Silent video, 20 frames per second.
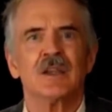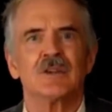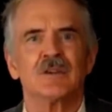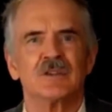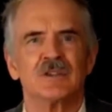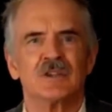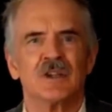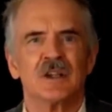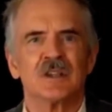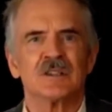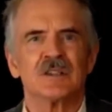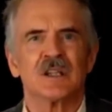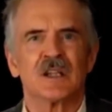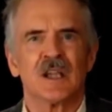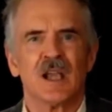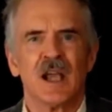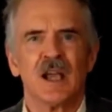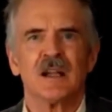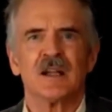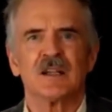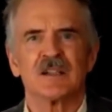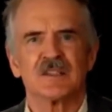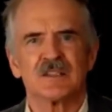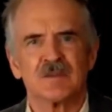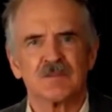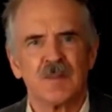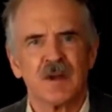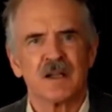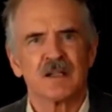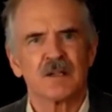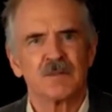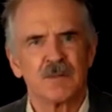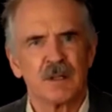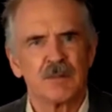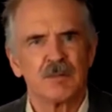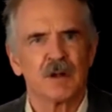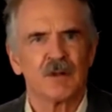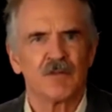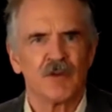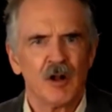You just can't expect
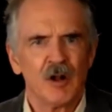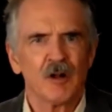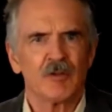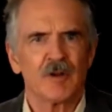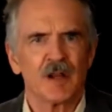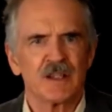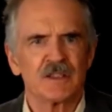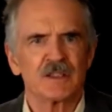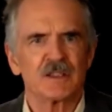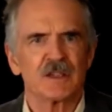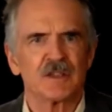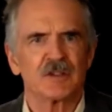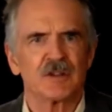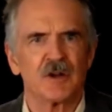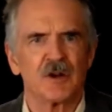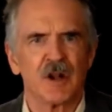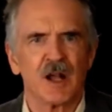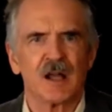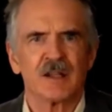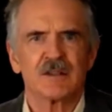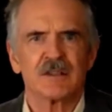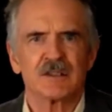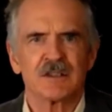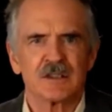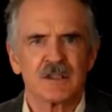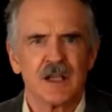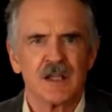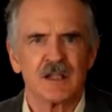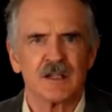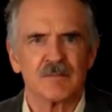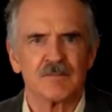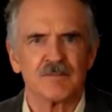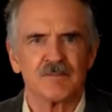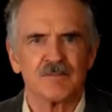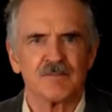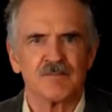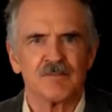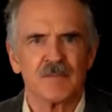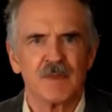people of all races to turn out the same.